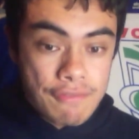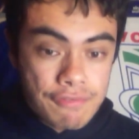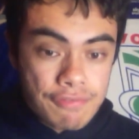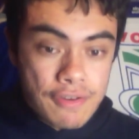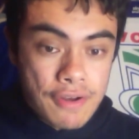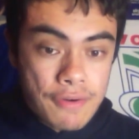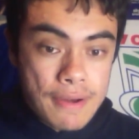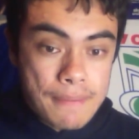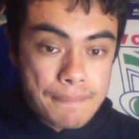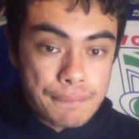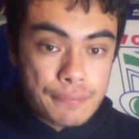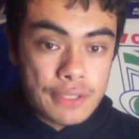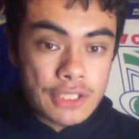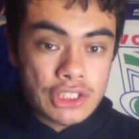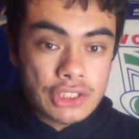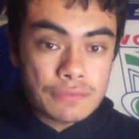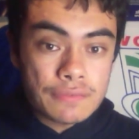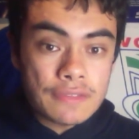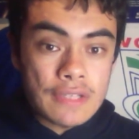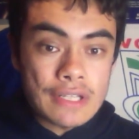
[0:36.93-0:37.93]
very
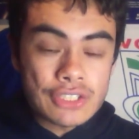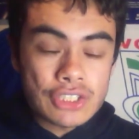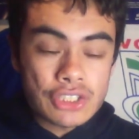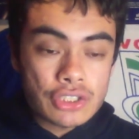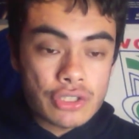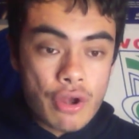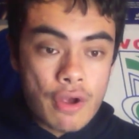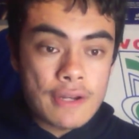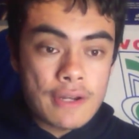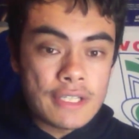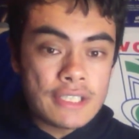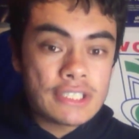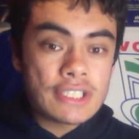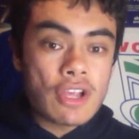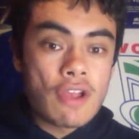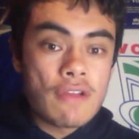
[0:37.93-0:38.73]
impressed with our signings